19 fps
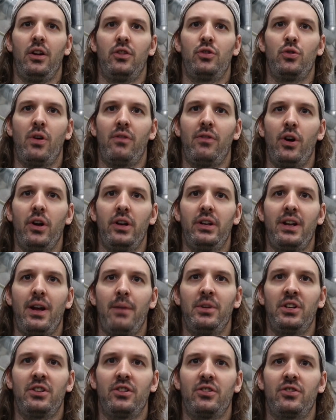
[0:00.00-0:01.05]
To avoid
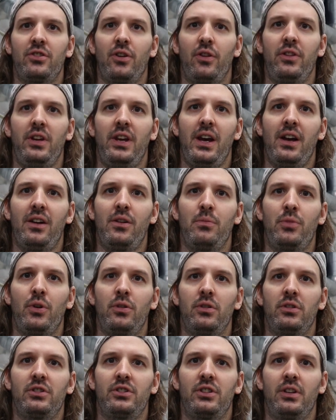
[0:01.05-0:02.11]
damages on the air
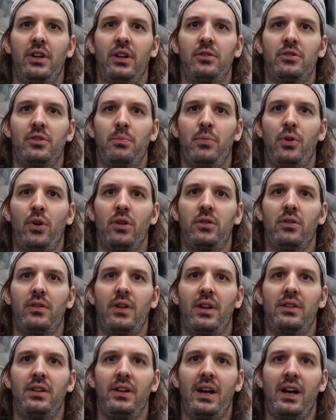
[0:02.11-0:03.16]
components, it's important
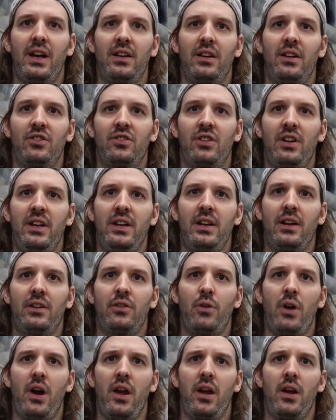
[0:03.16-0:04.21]
that the air is clean and
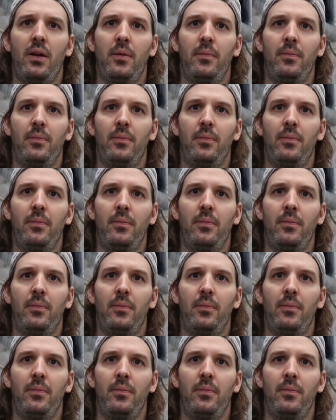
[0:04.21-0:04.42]
dry.